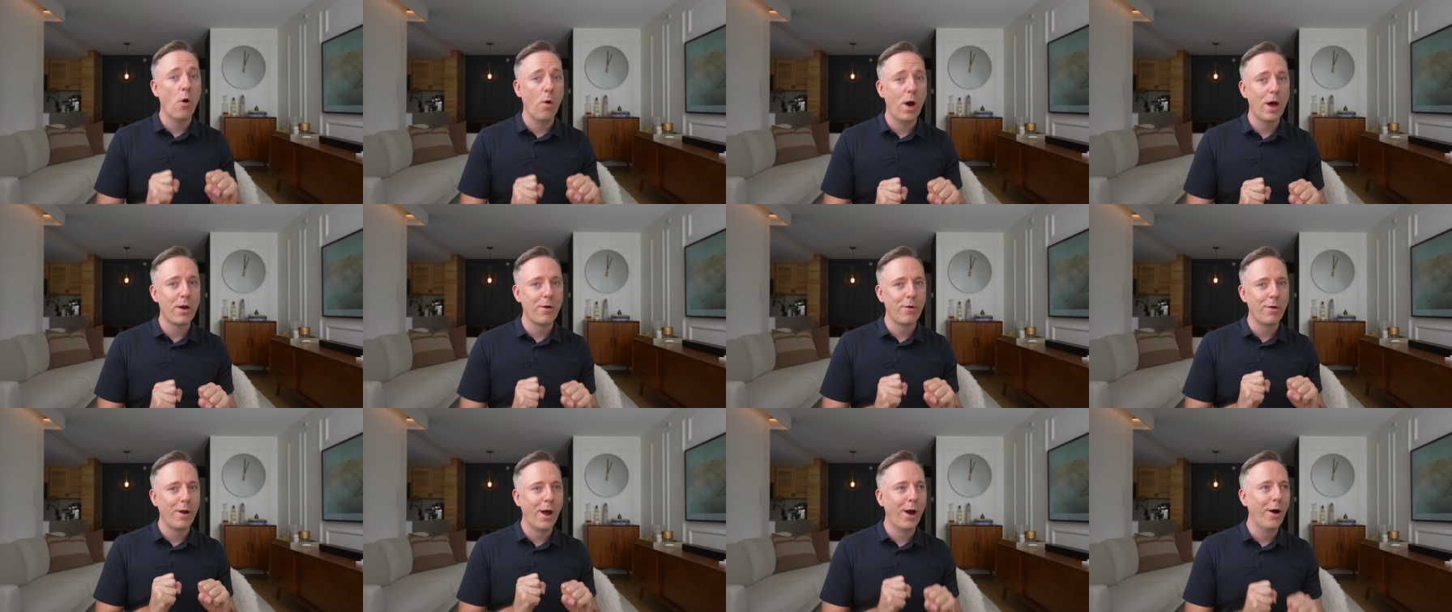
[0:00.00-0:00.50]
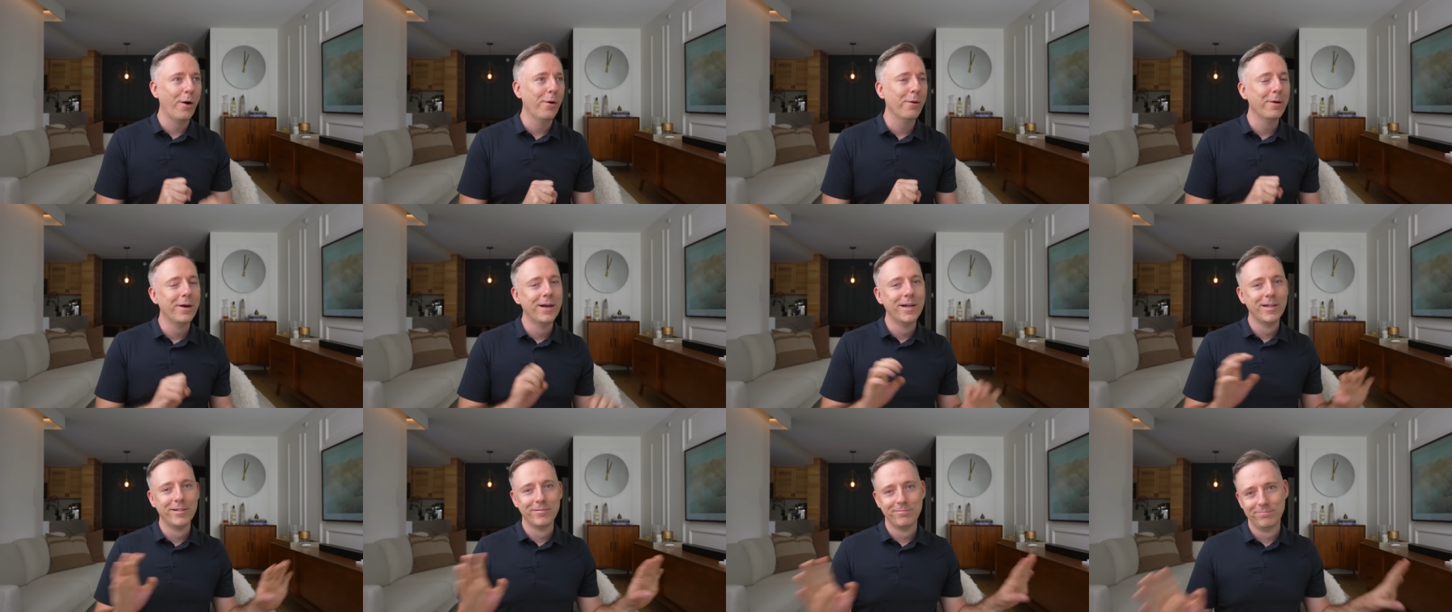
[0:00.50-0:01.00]
oh, I don't
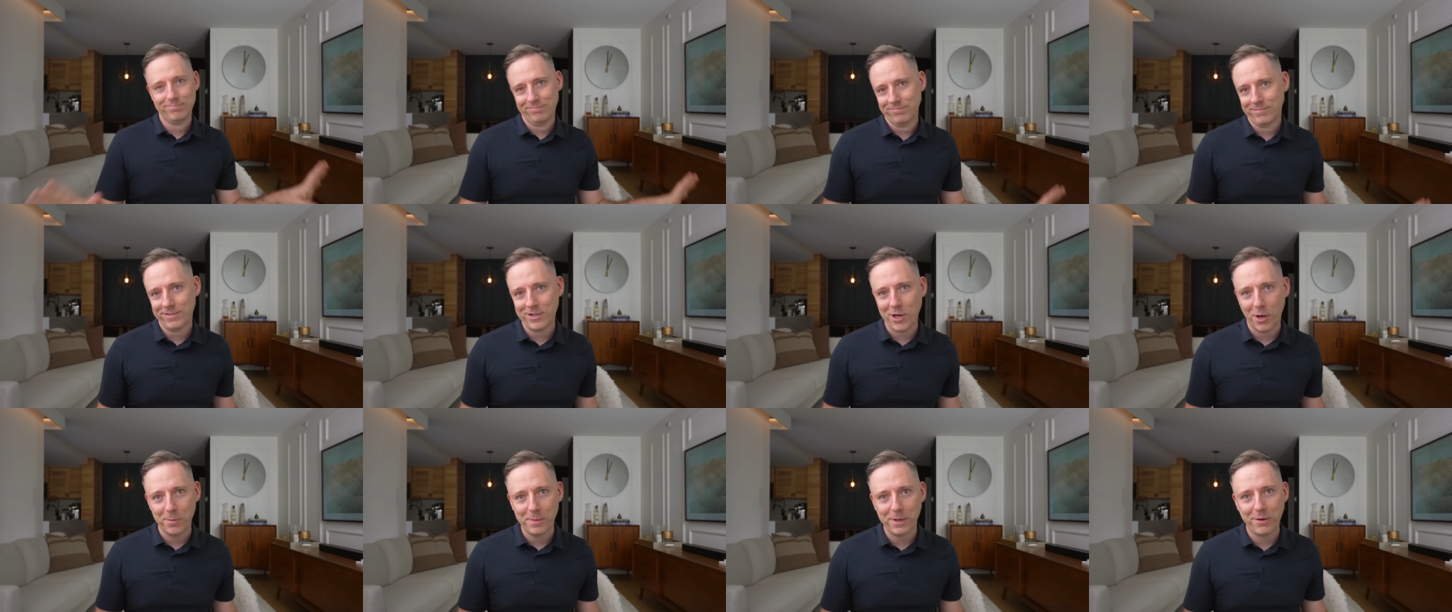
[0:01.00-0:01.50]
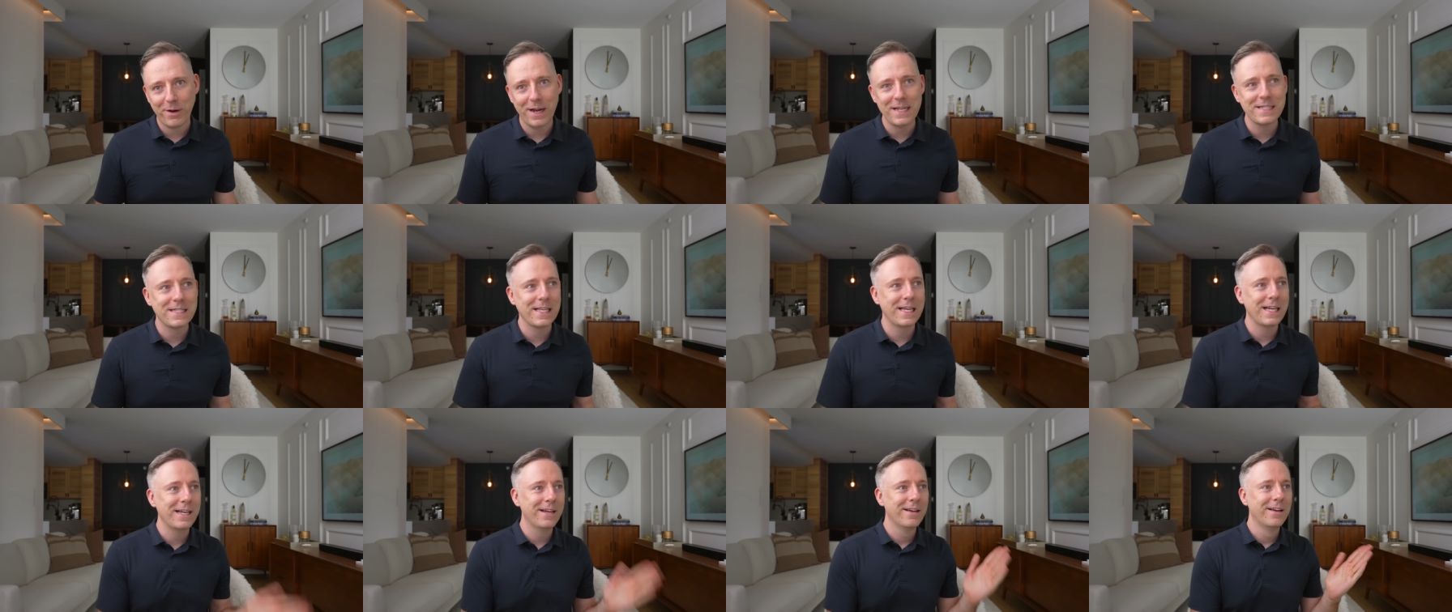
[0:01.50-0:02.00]
know, call me
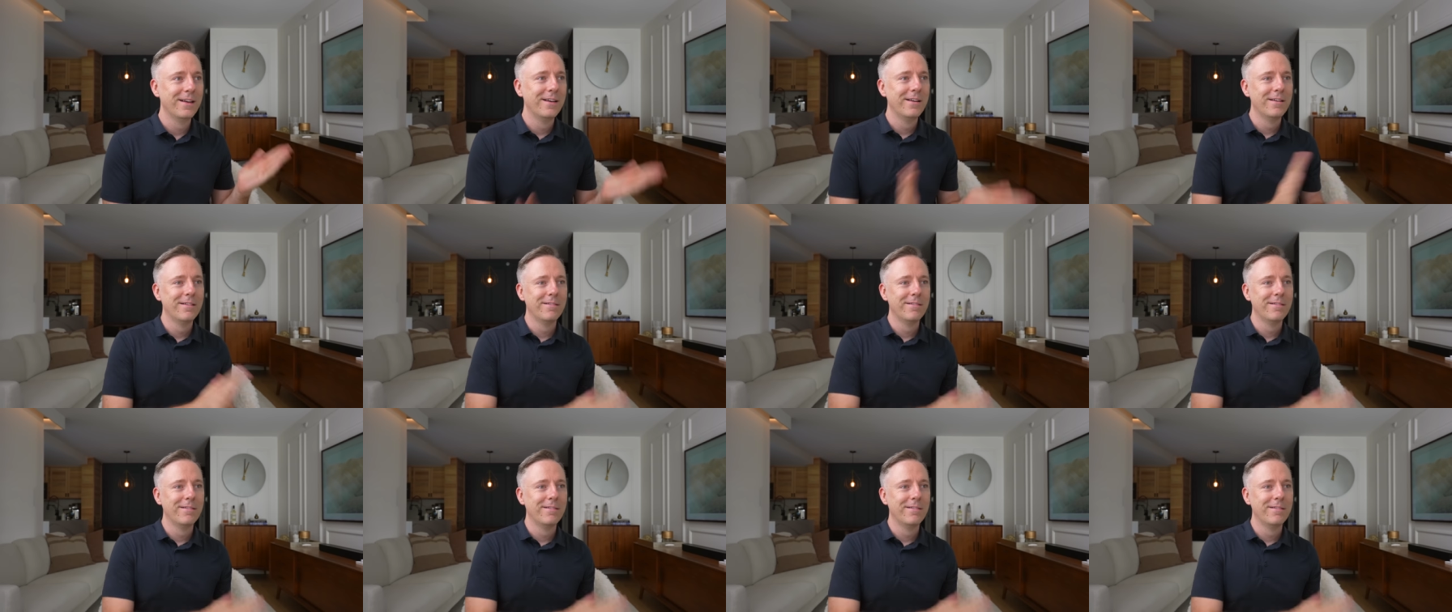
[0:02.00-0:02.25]
crazy,